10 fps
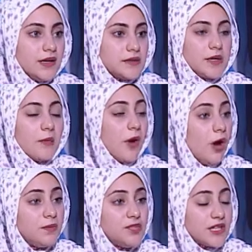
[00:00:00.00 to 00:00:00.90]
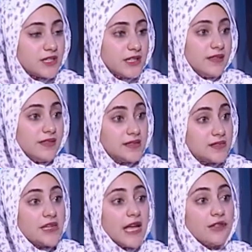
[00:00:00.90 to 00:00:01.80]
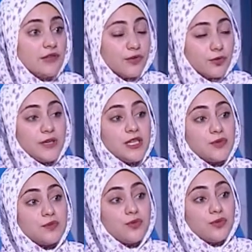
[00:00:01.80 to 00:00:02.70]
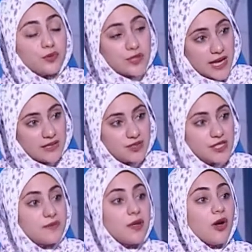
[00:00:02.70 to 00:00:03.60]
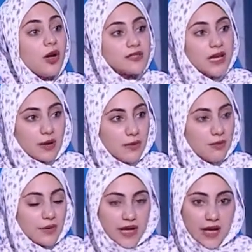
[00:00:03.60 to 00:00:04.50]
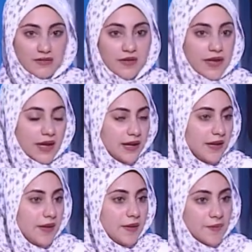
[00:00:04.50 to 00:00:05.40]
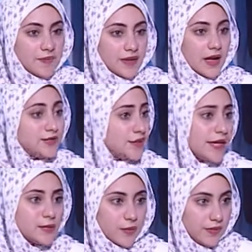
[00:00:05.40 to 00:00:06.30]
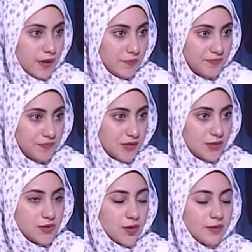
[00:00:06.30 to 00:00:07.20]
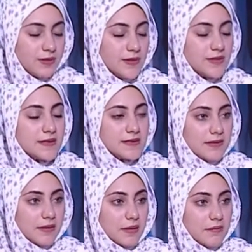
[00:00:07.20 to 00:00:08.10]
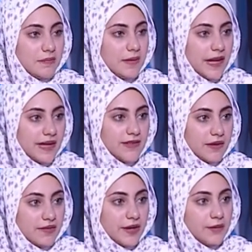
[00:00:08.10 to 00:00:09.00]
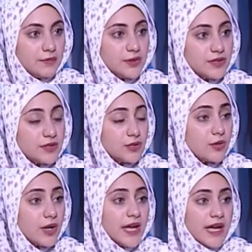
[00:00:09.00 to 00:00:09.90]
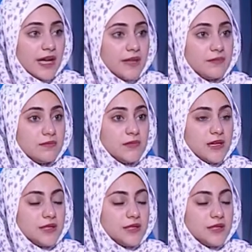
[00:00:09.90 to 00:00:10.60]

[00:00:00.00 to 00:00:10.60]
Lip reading: some objects that send from Egypt to those countries because we have a trade with them. So this is played a very important role in